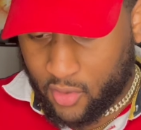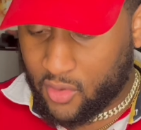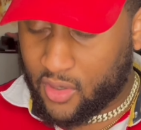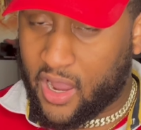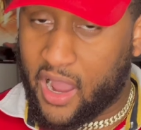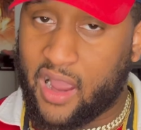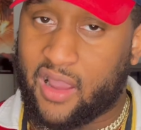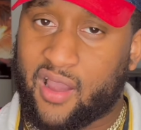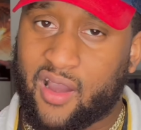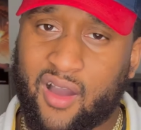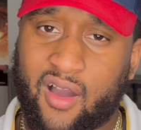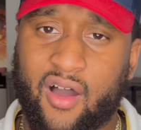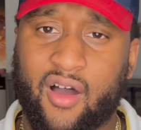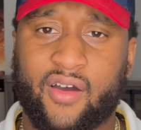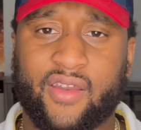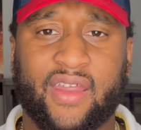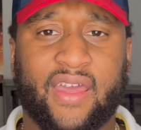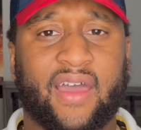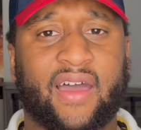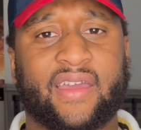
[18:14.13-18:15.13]
I
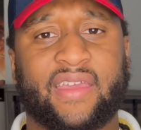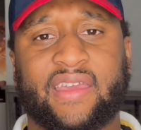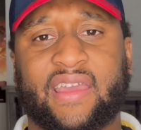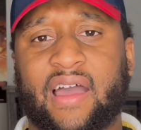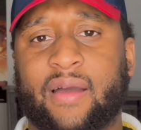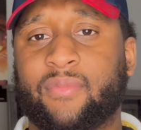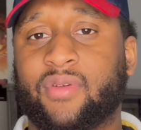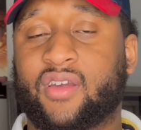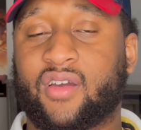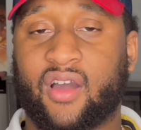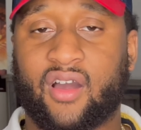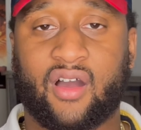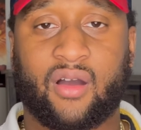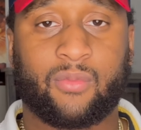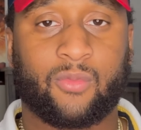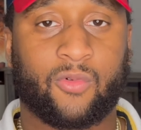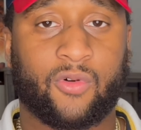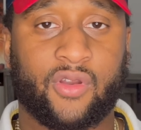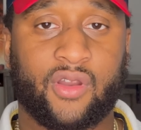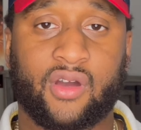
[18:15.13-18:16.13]
calm down. He got me
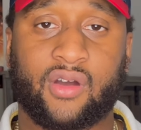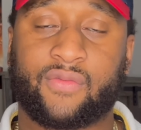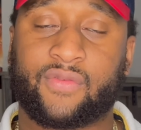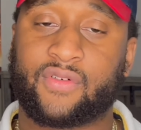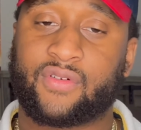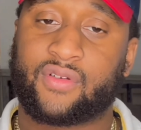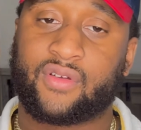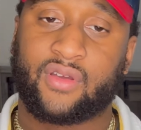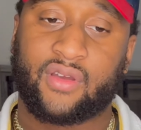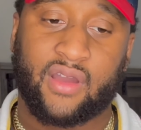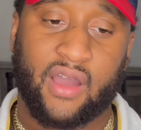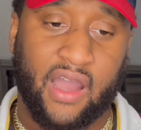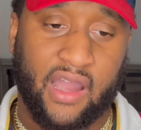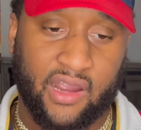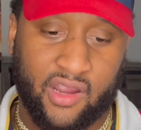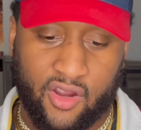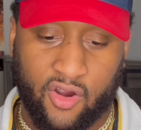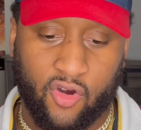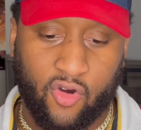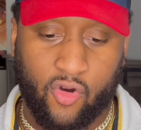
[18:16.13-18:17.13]
calm, whatever. I
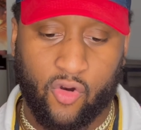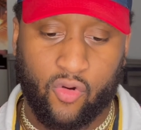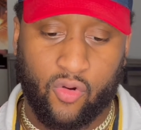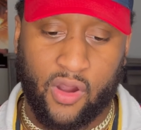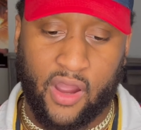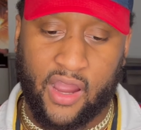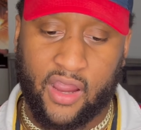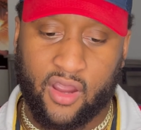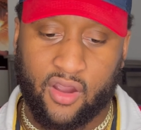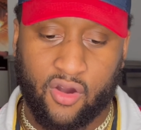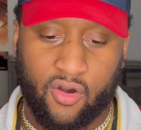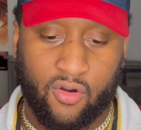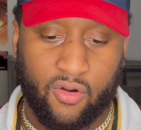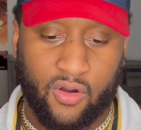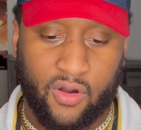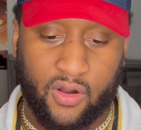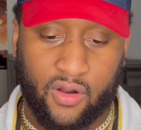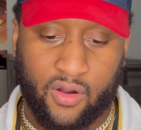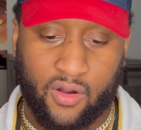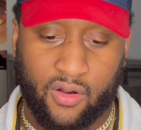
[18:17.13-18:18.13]
go, I
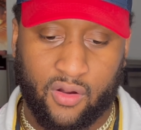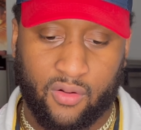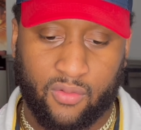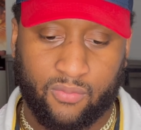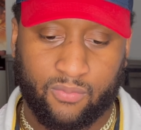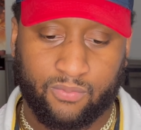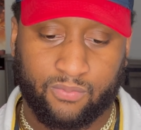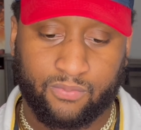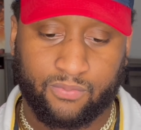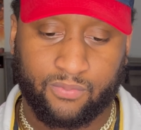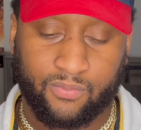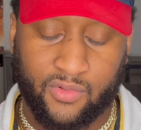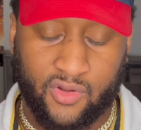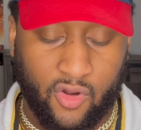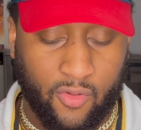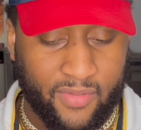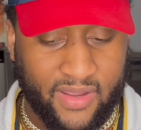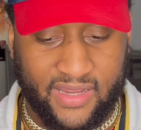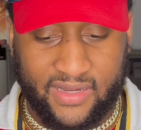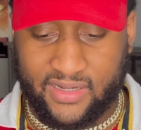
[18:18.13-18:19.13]
go, um,
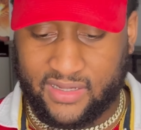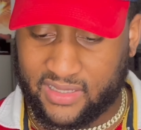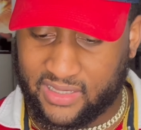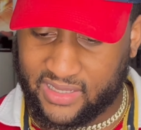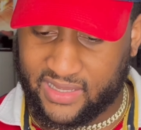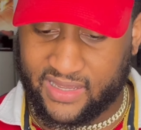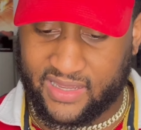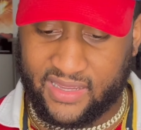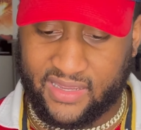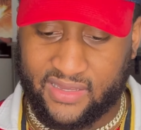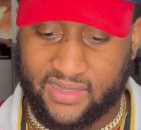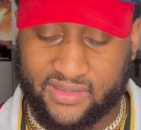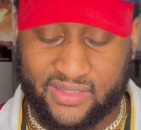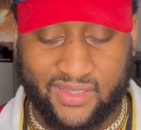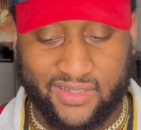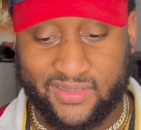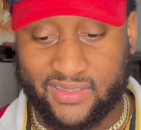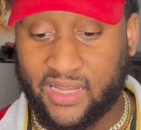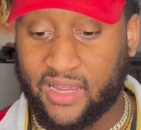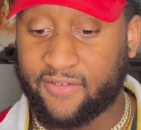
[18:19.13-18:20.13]
go back to class. I
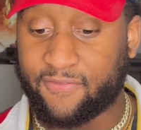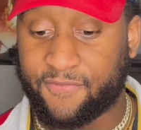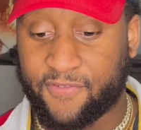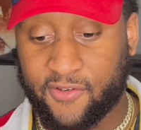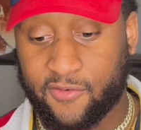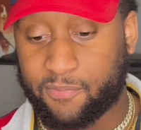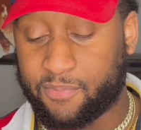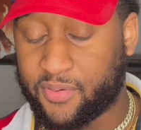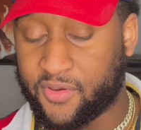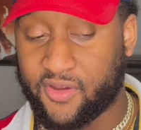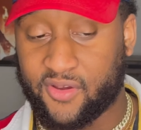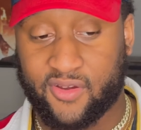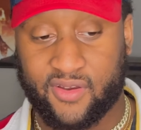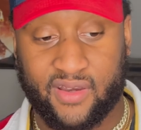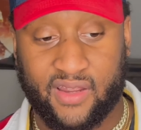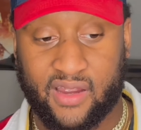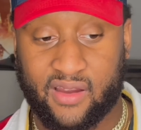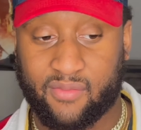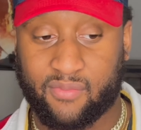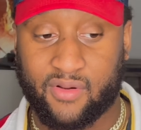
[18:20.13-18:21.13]
think it's like fifth period
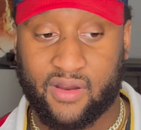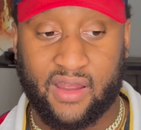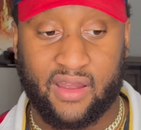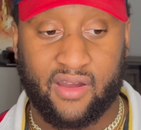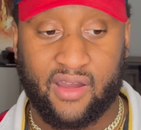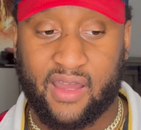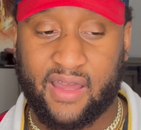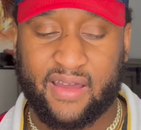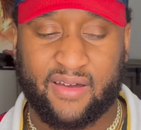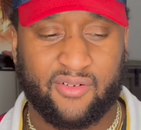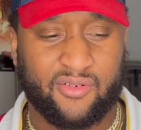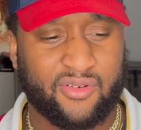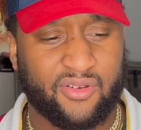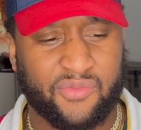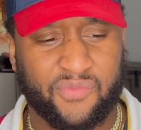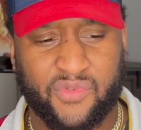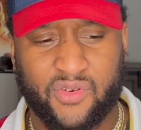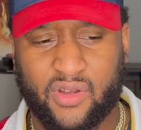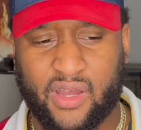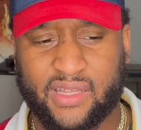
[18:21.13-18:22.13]
now, bro. I, I don't
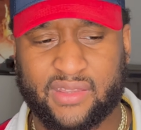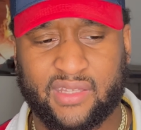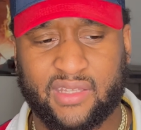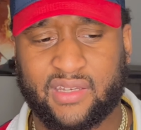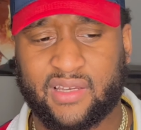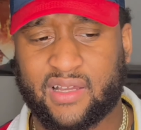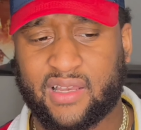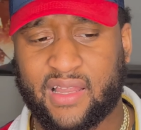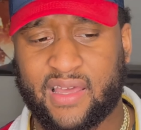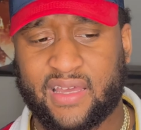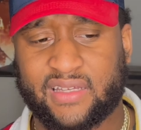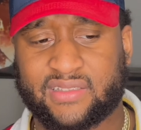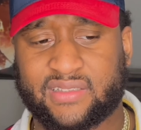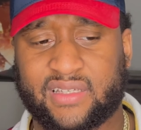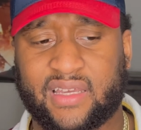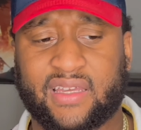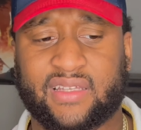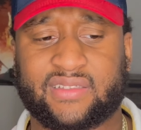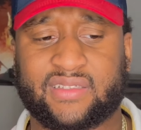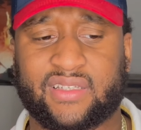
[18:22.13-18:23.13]
even know. I think the class
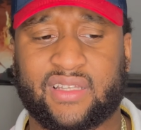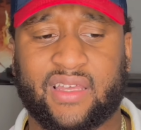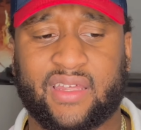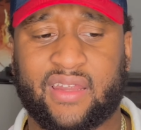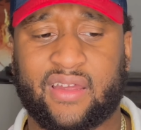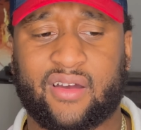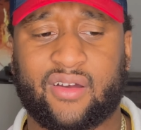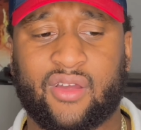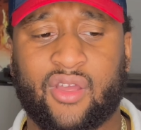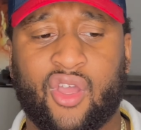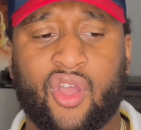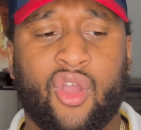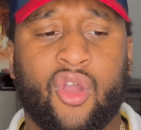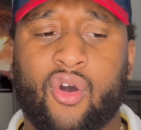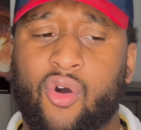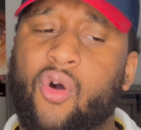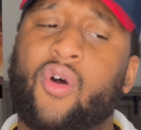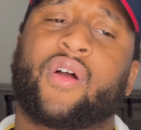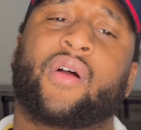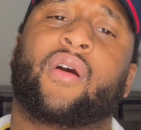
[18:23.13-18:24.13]
had just let out.
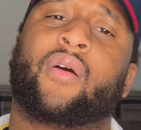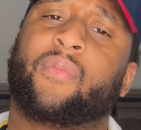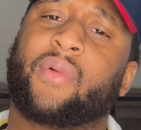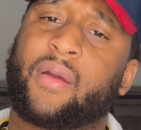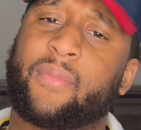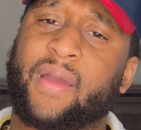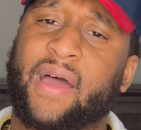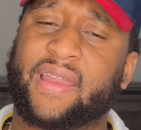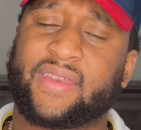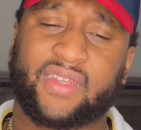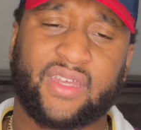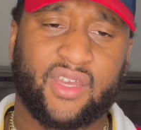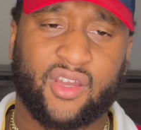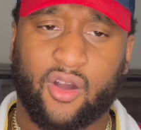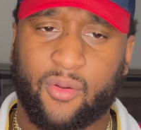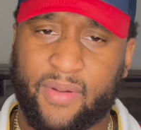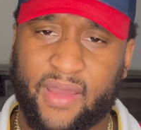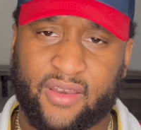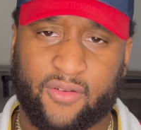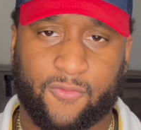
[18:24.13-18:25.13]
Or, or maybe I did go
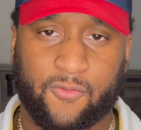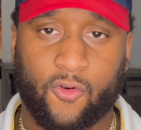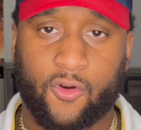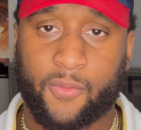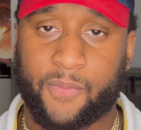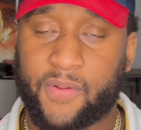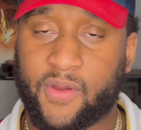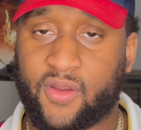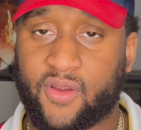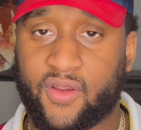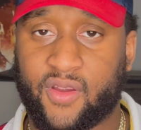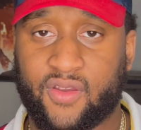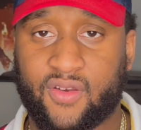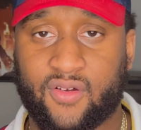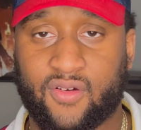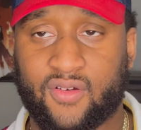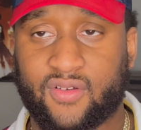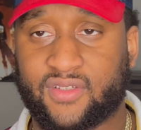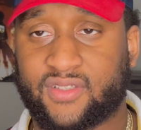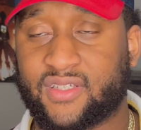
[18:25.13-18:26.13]
back to fourth period, you
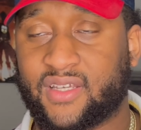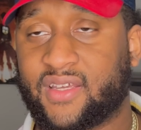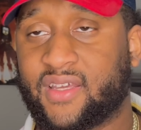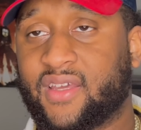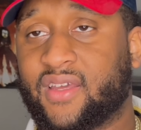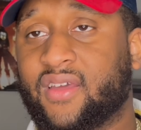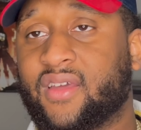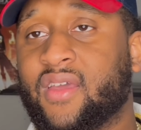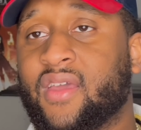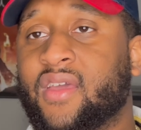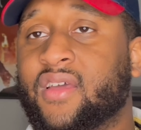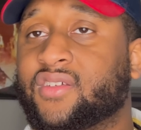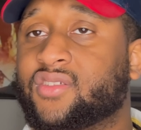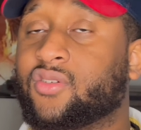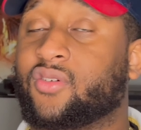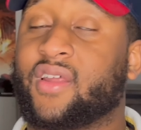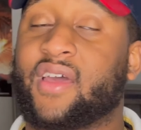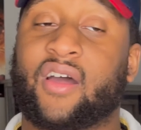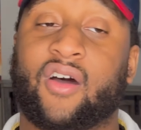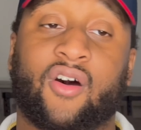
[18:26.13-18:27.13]
know what I'm saying?
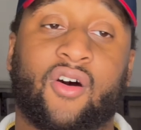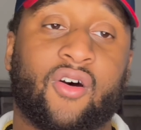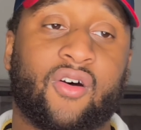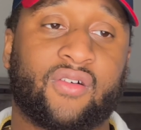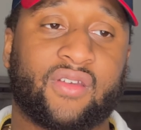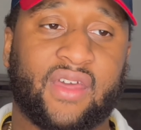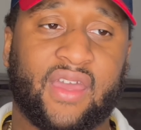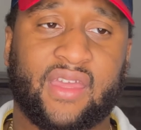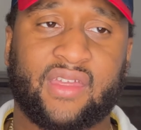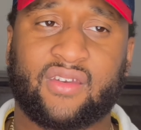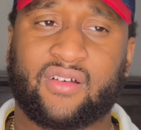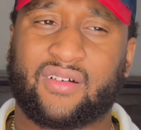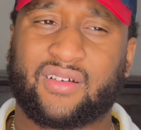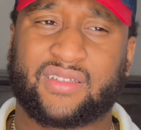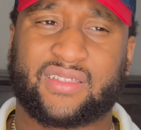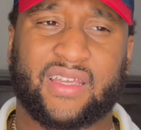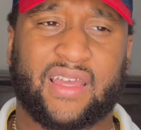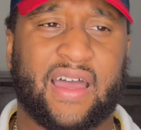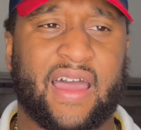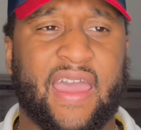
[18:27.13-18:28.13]
So that whole day, you know what I'm
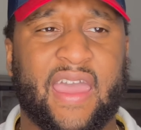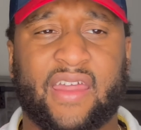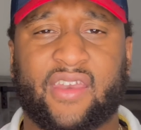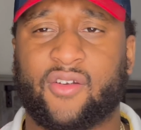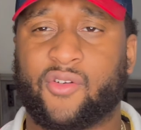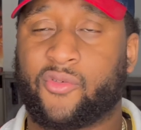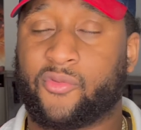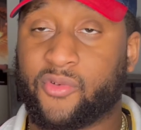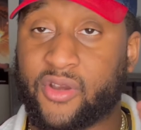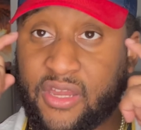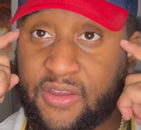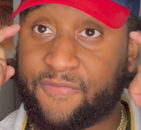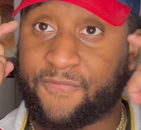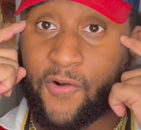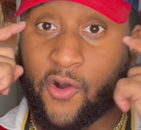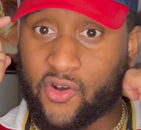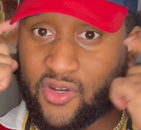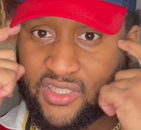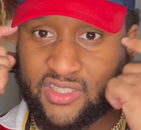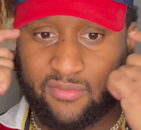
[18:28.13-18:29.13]
saying? I had to
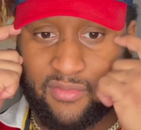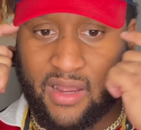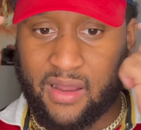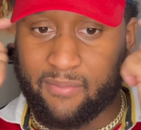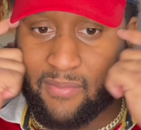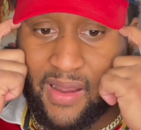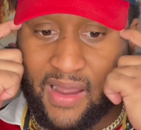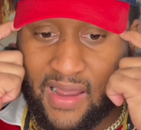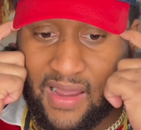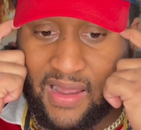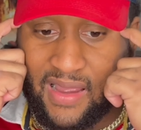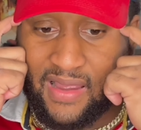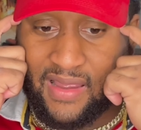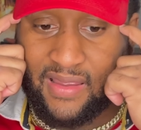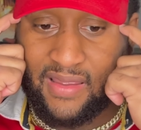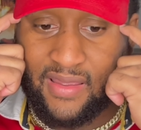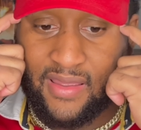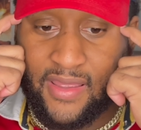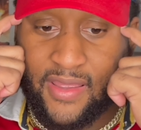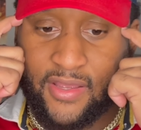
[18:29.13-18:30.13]
refocus my mind
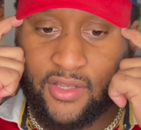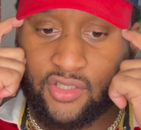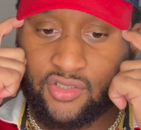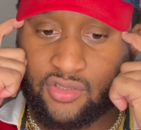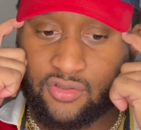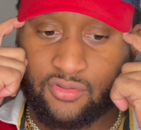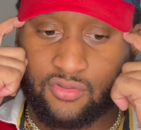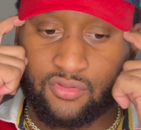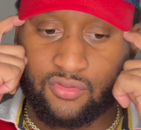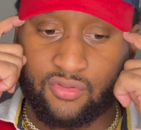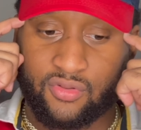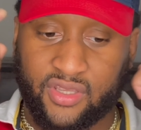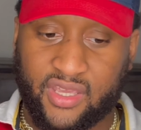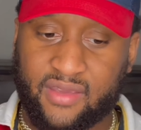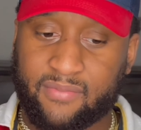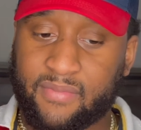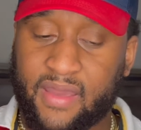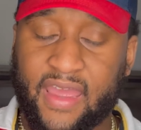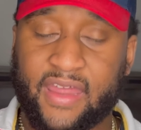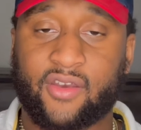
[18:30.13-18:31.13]
to
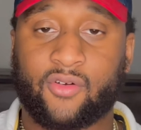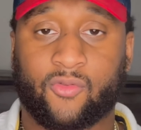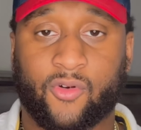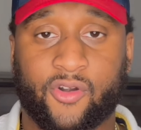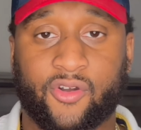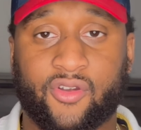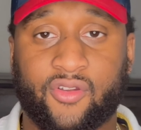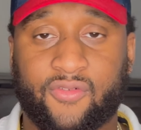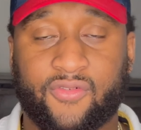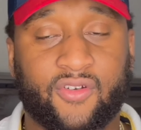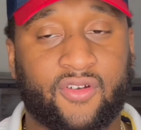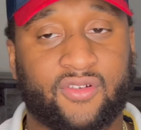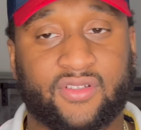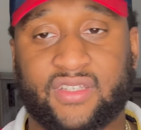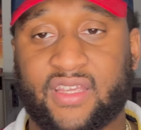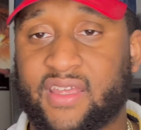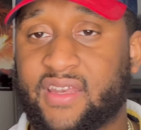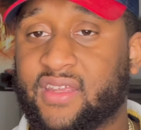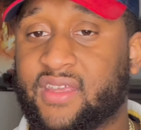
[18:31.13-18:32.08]
get back to work, you know what I'm saying?